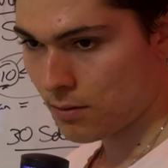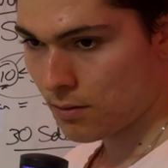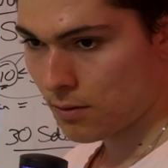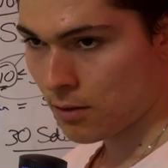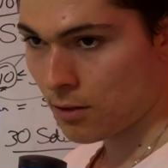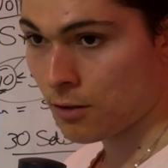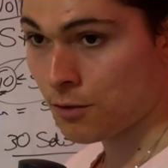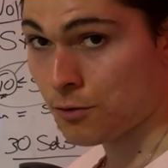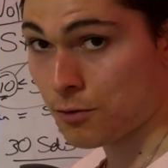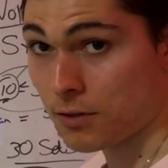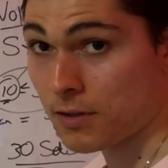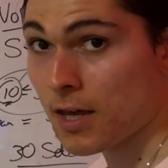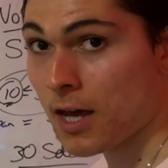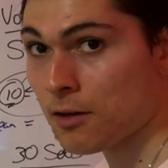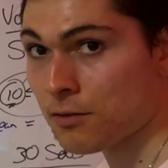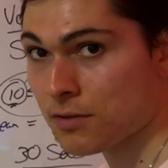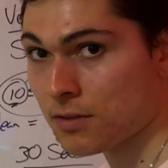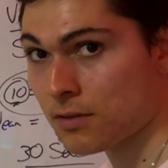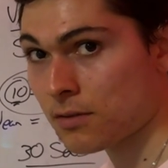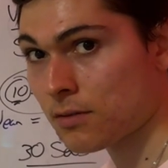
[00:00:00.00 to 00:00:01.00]

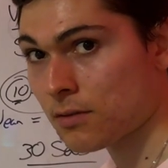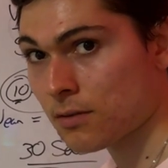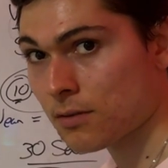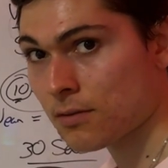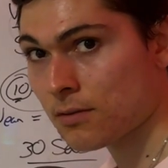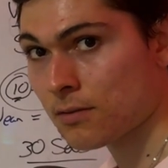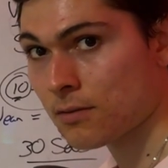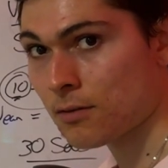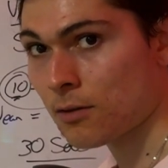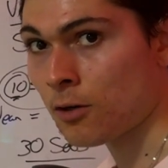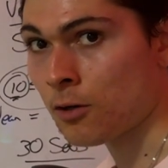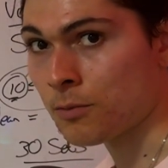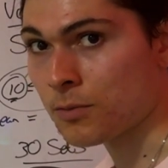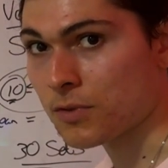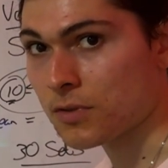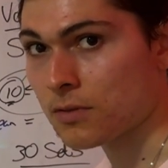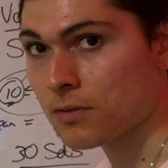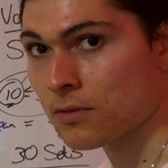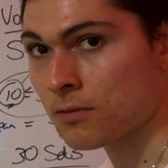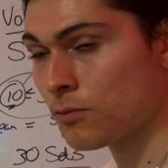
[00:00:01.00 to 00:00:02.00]
100,000
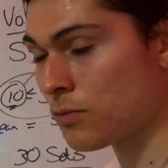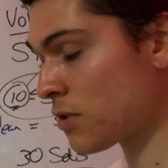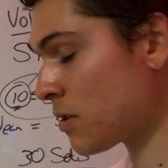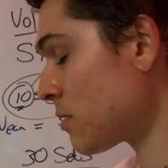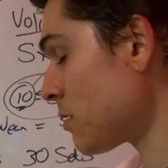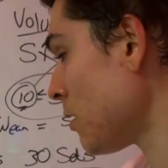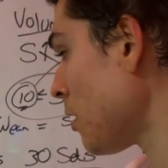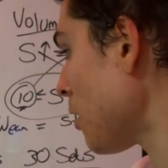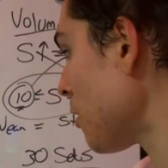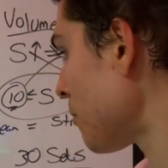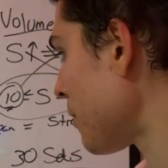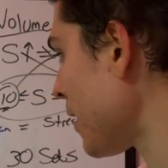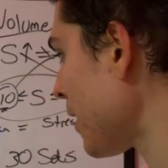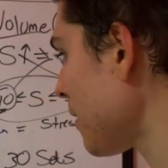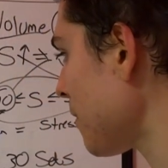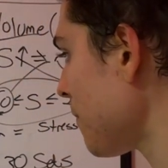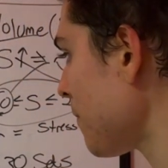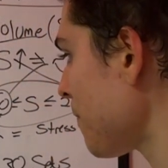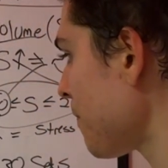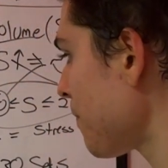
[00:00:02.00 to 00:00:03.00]
ohms, which is a lot, right?
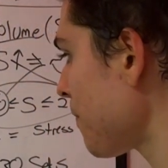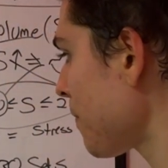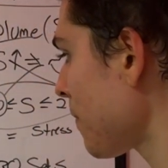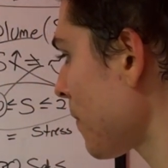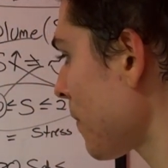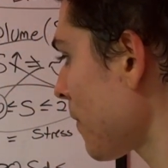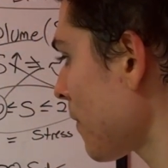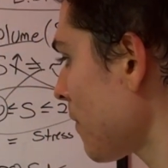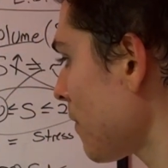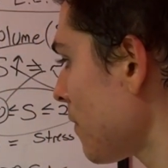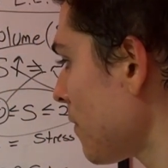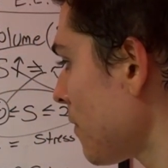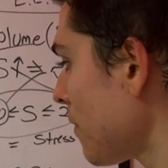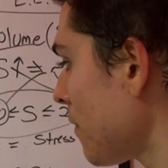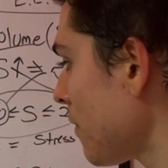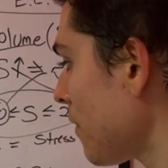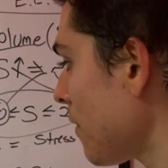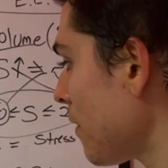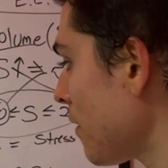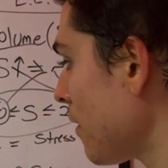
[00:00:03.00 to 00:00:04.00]

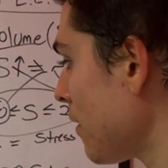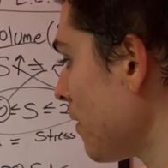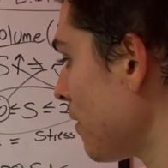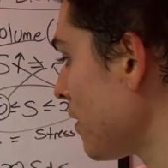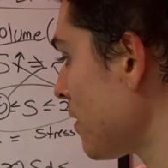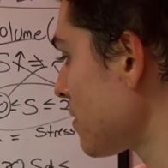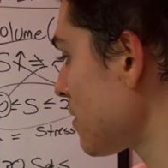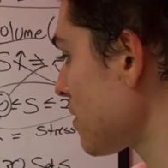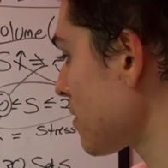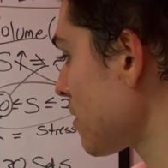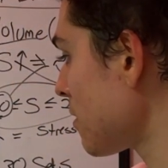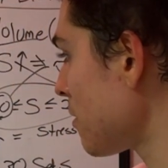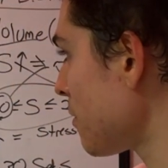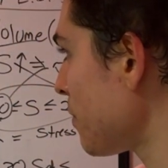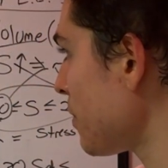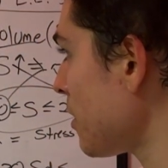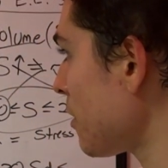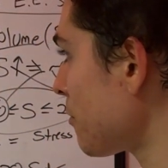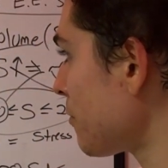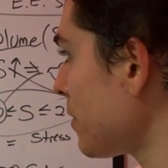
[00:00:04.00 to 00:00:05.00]
And this is gonna
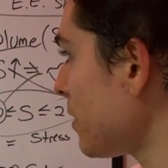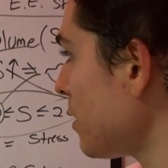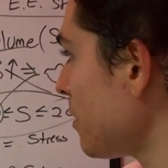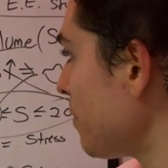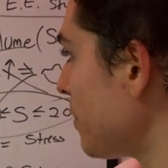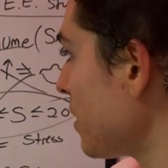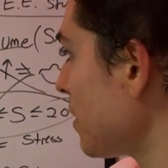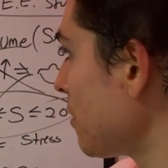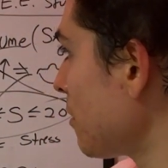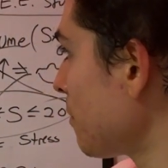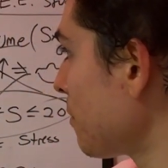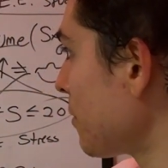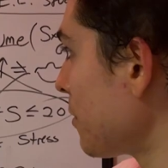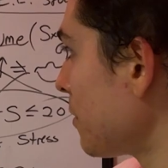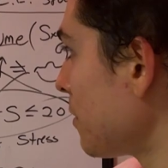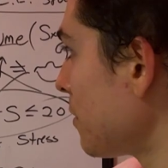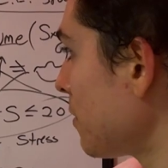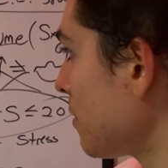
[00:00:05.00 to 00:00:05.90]
be a really big number